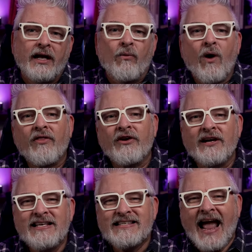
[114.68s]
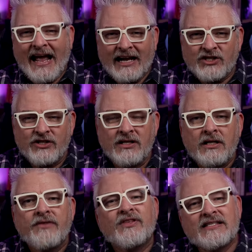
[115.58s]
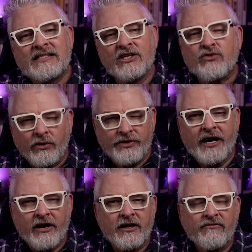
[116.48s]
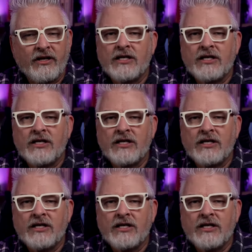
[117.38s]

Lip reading: And while there is action, the central narrative